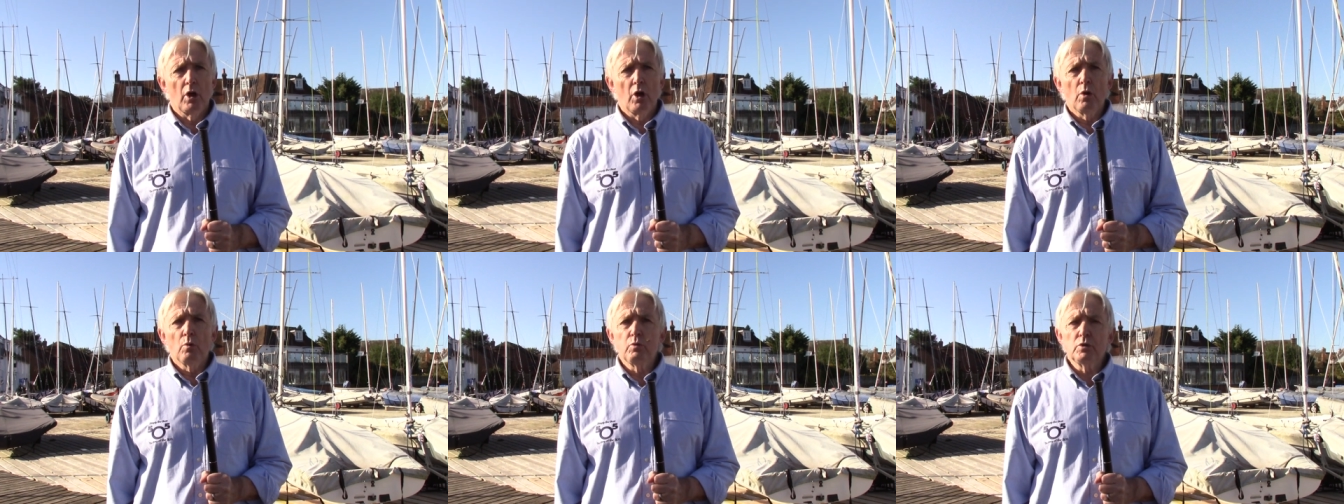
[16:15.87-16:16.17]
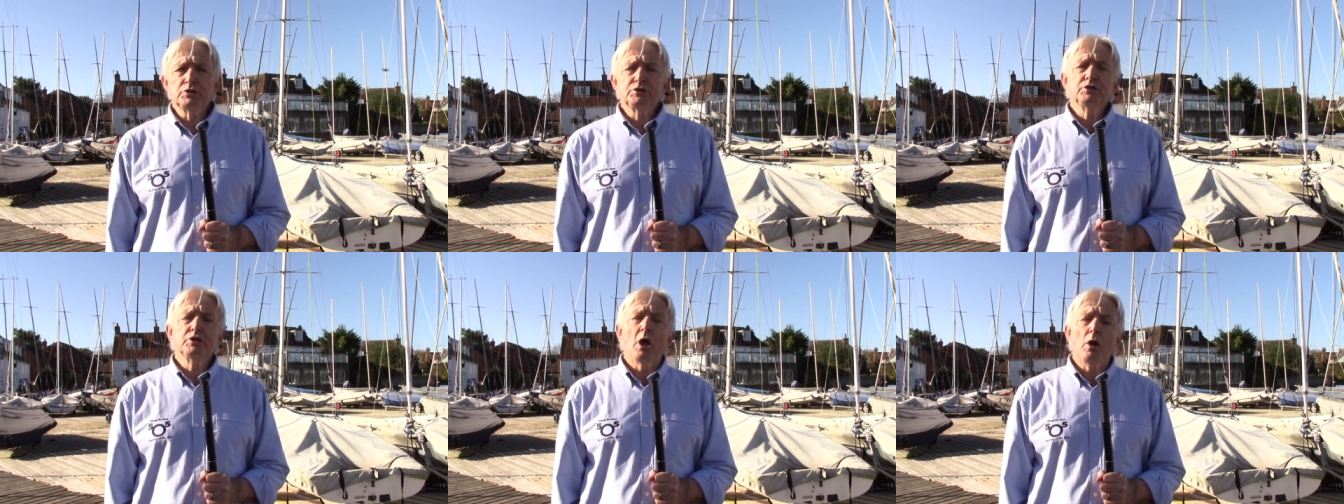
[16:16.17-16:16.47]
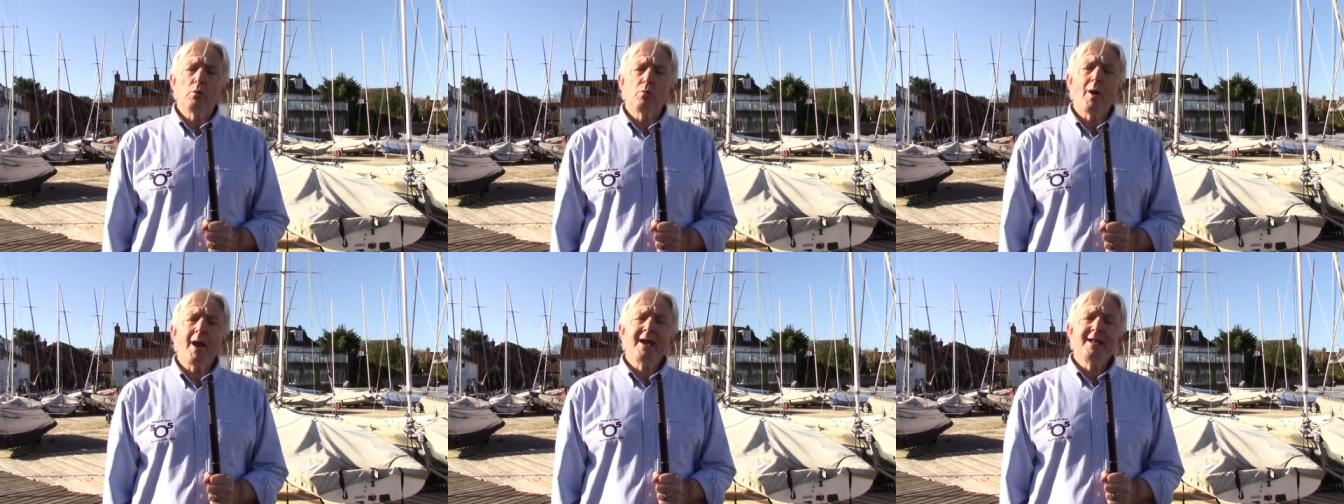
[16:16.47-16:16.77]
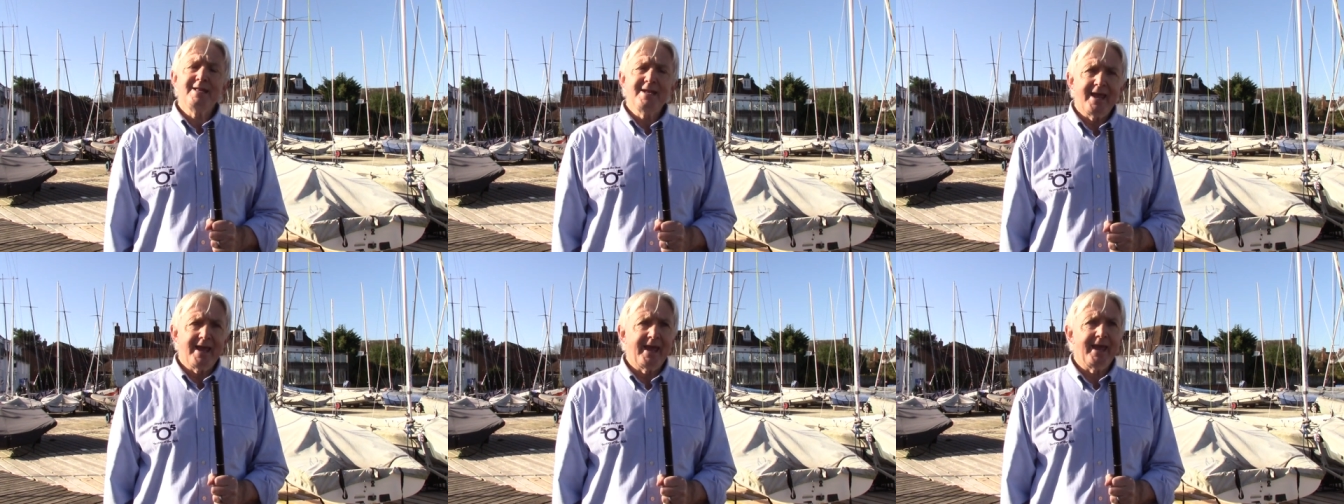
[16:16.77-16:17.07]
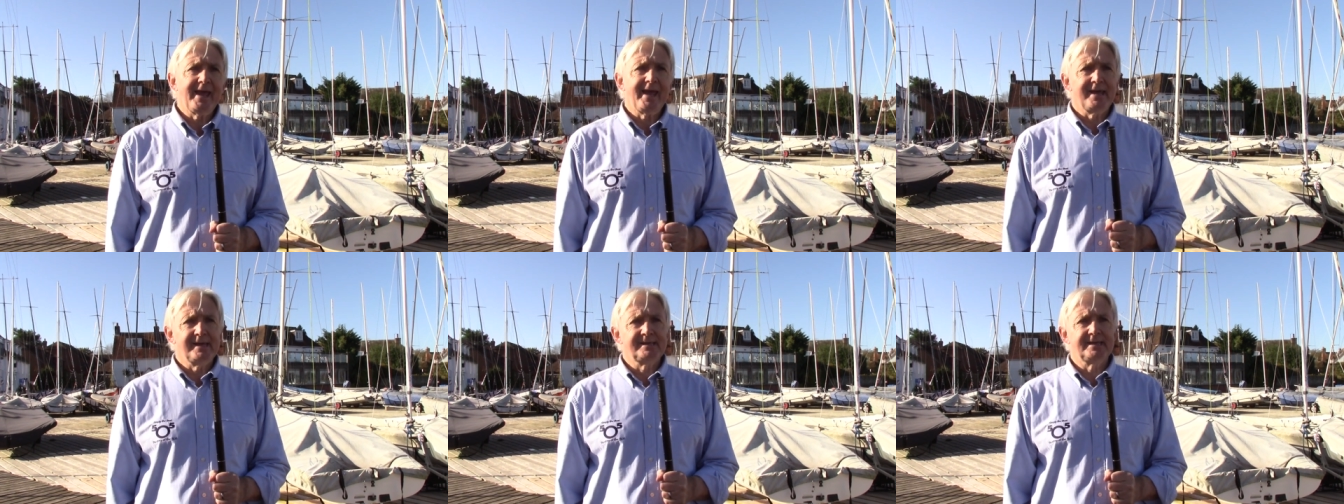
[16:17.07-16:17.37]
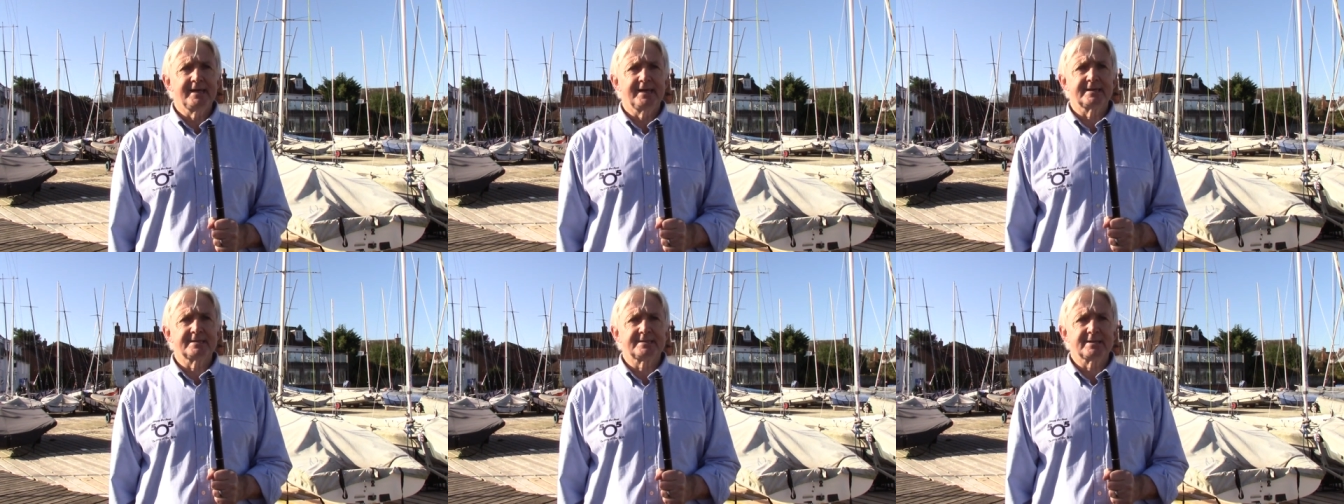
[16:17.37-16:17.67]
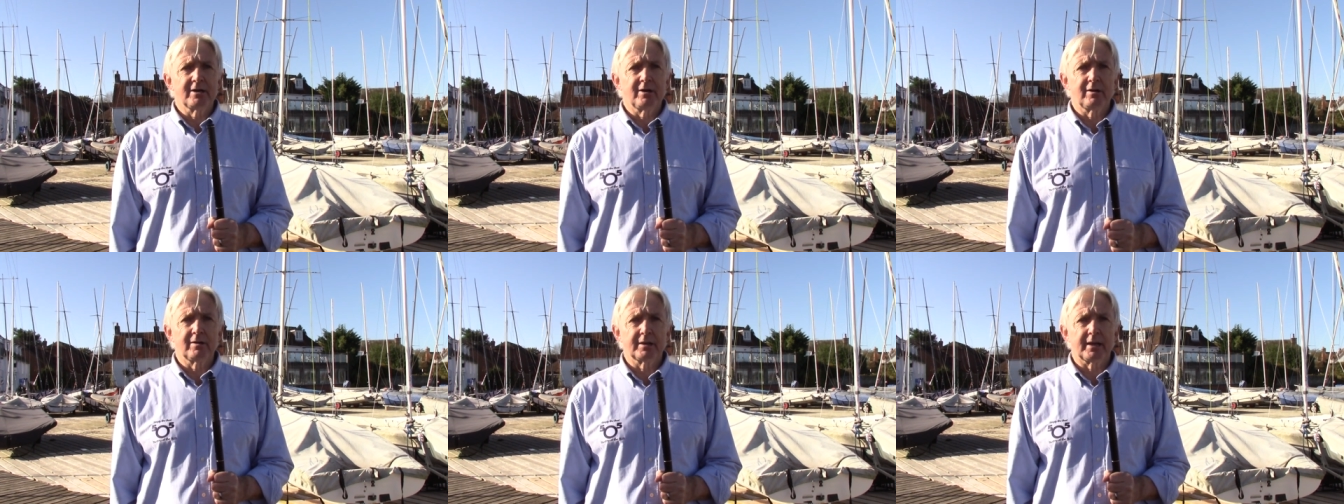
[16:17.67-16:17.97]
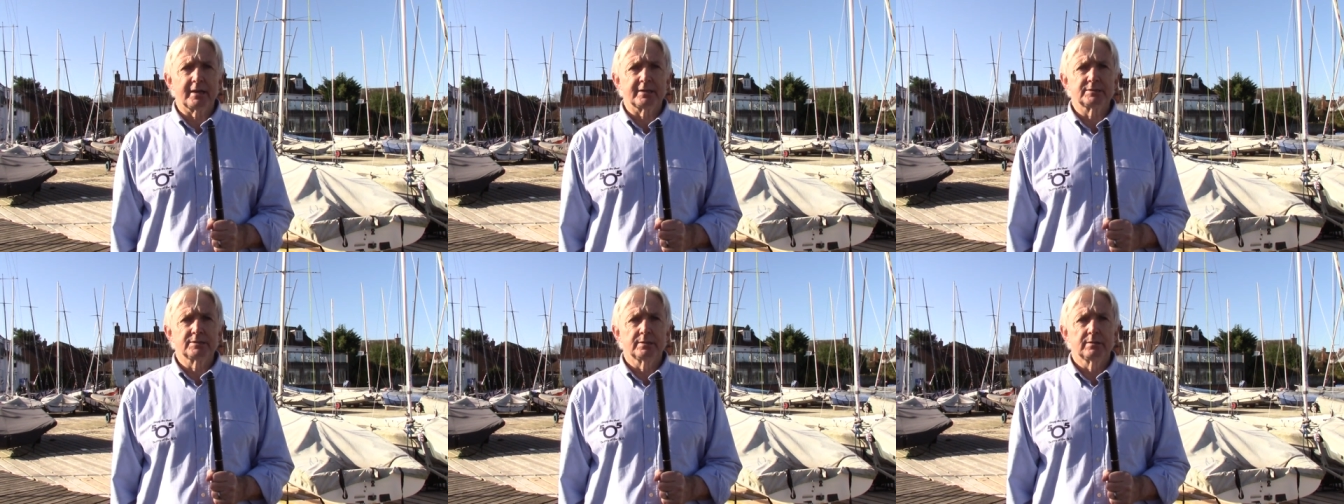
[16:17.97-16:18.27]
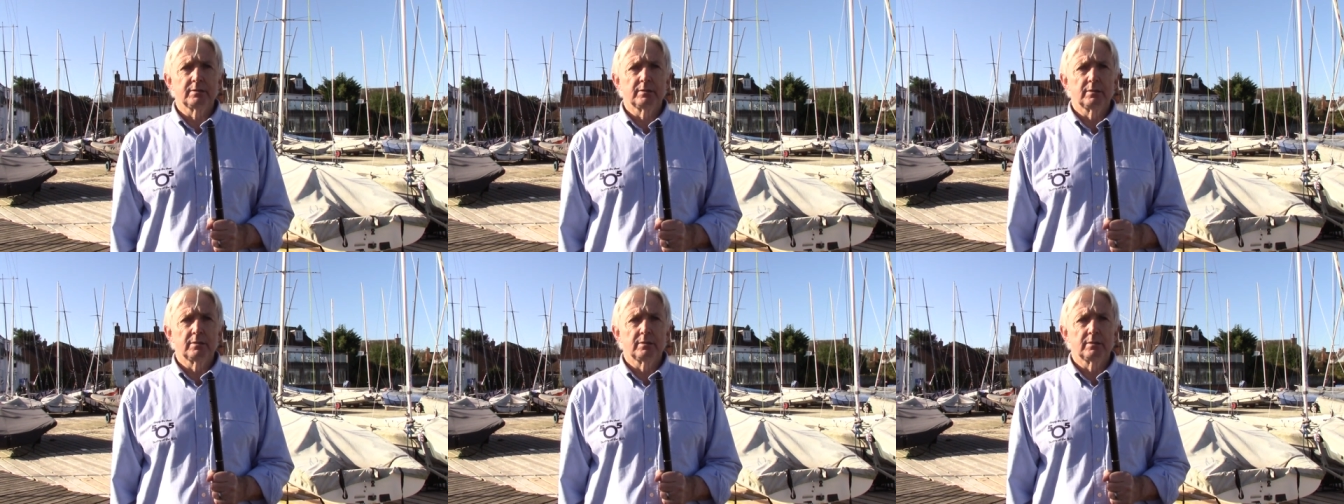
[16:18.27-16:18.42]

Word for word: was nowhere near hitting its target.